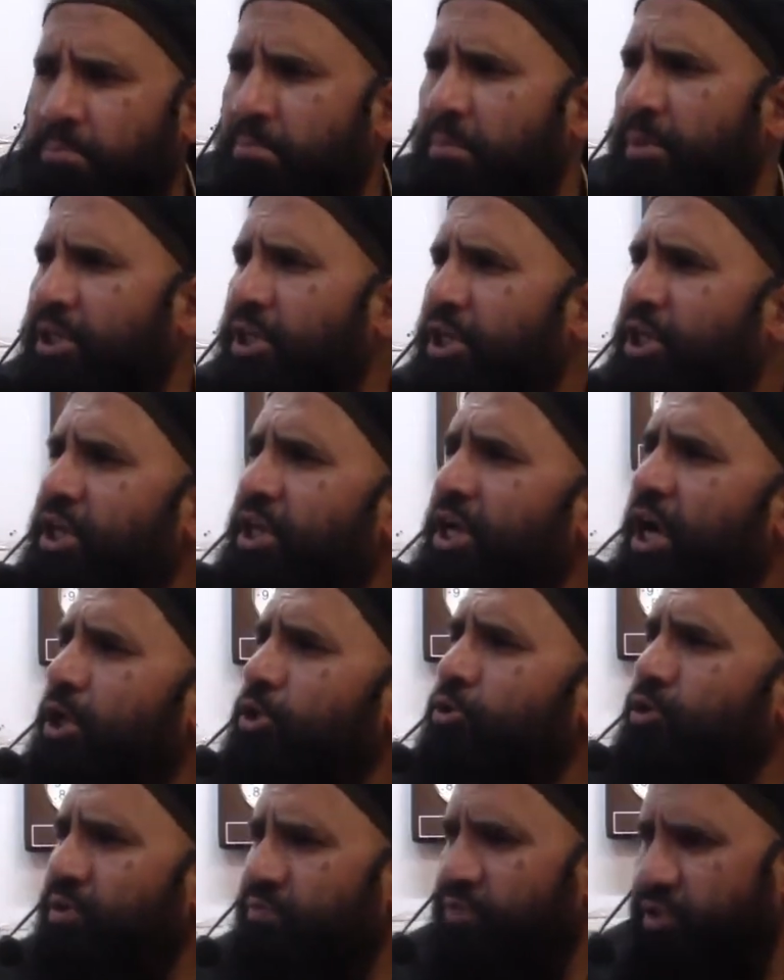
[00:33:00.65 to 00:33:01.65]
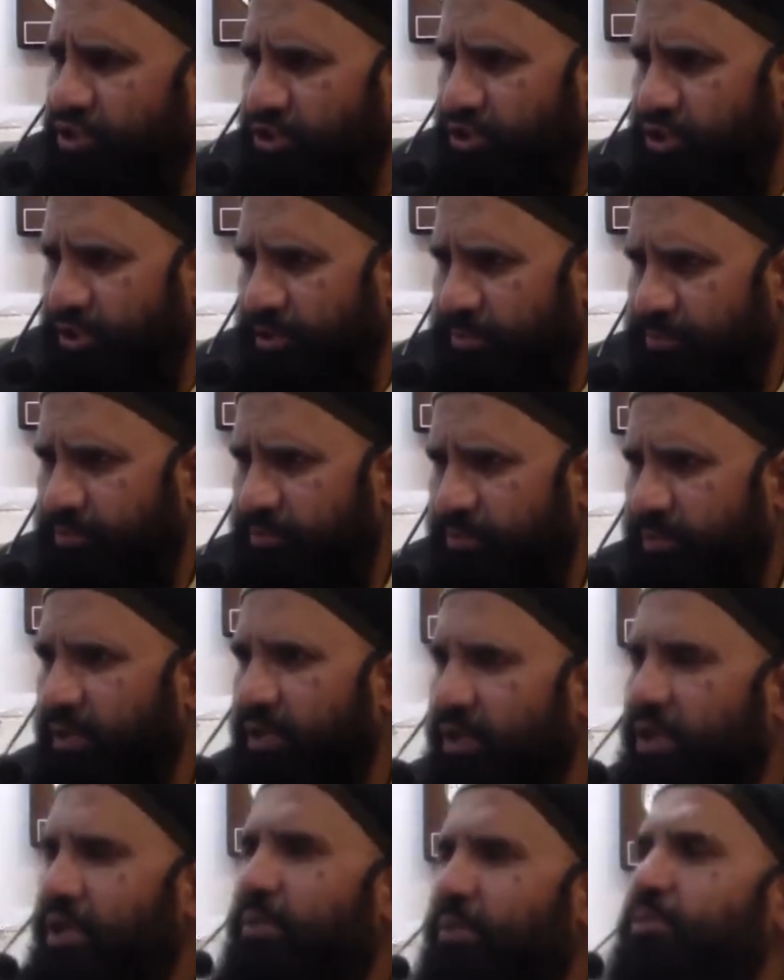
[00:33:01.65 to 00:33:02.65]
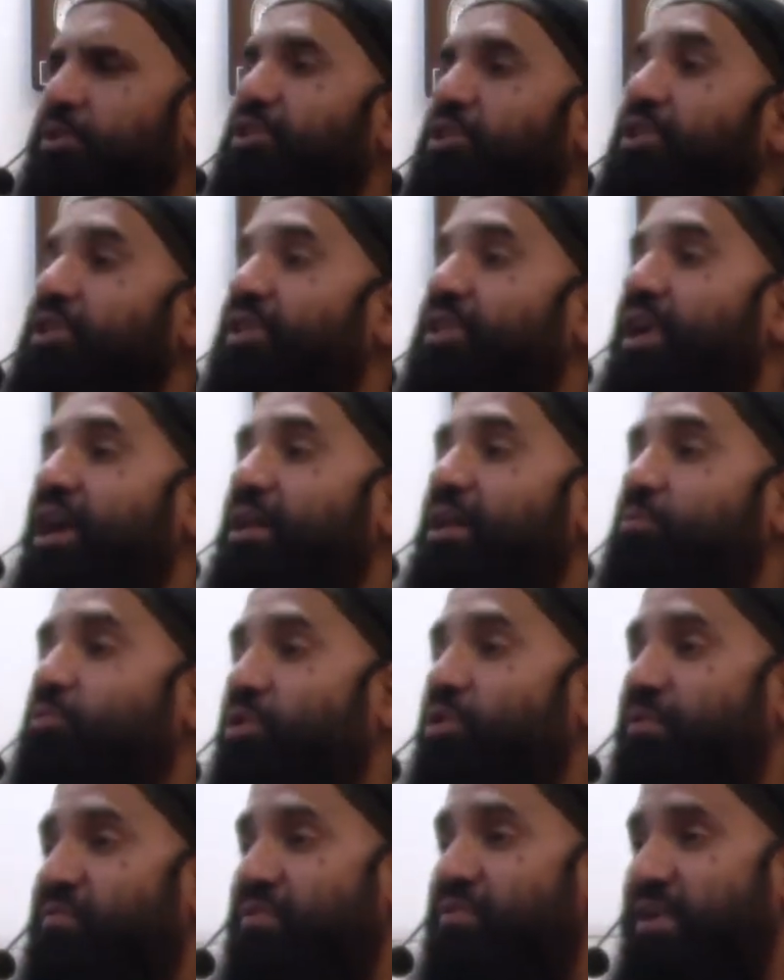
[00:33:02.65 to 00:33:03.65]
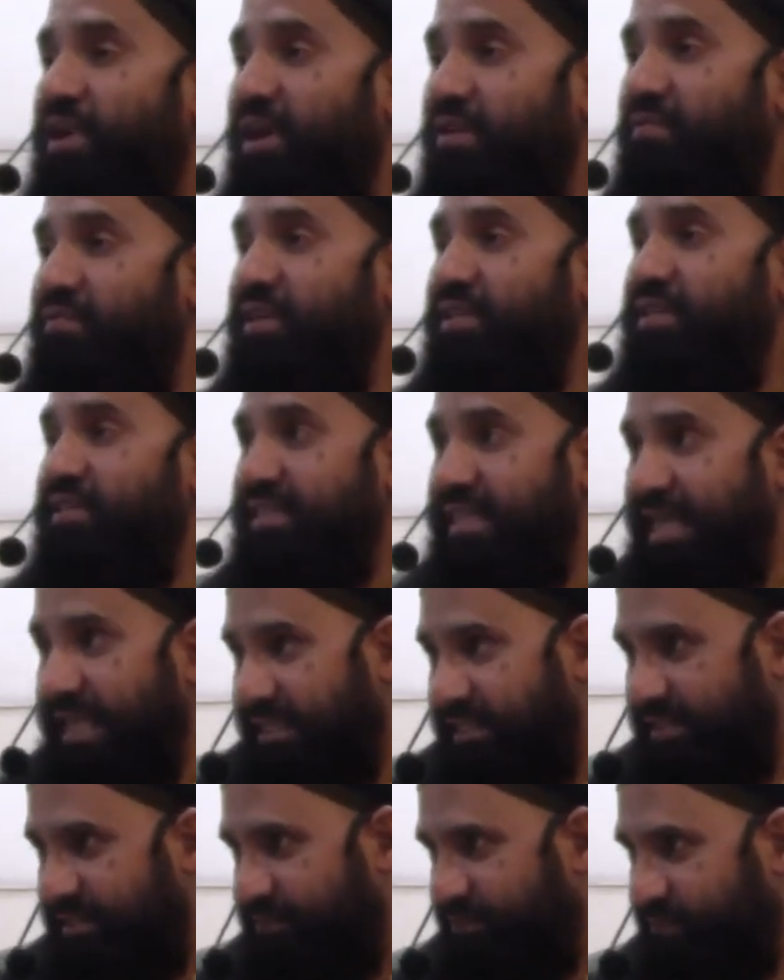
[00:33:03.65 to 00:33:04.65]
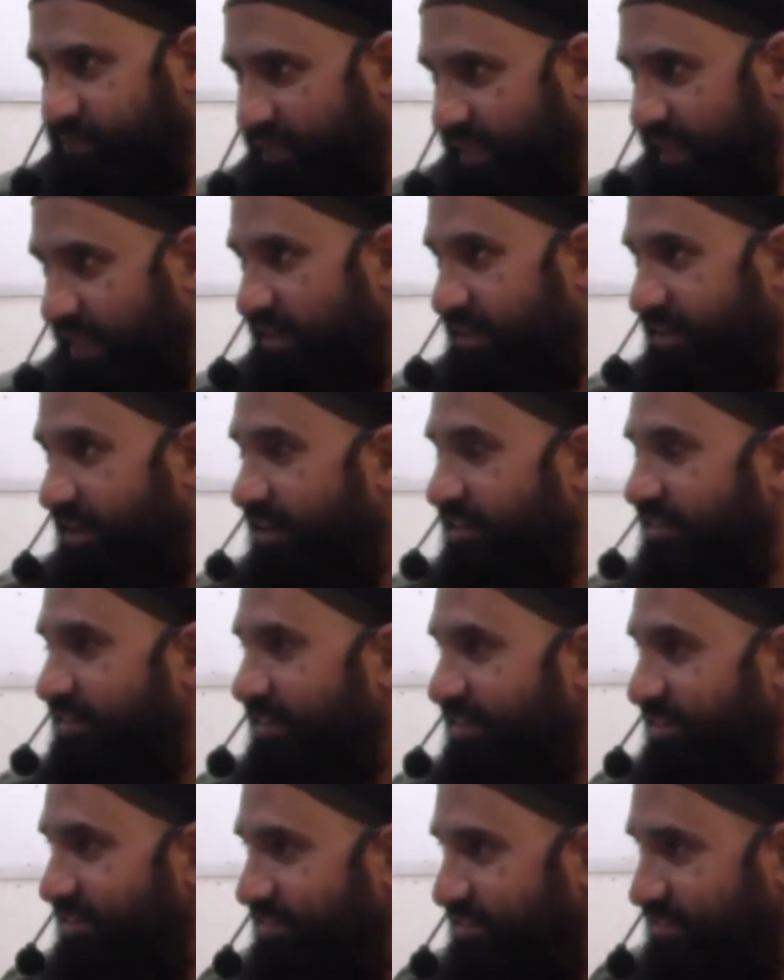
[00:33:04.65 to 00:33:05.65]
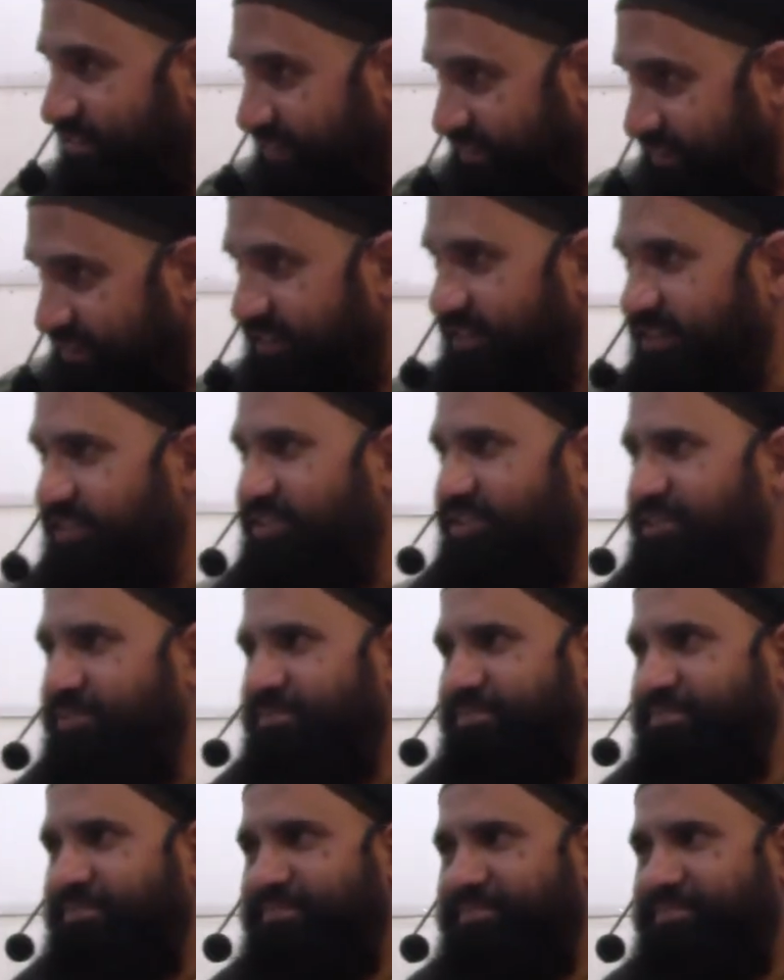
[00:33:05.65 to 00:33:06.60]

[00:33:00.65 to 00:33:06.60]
Medina University in Medina Al Munawwara was set in 1960s,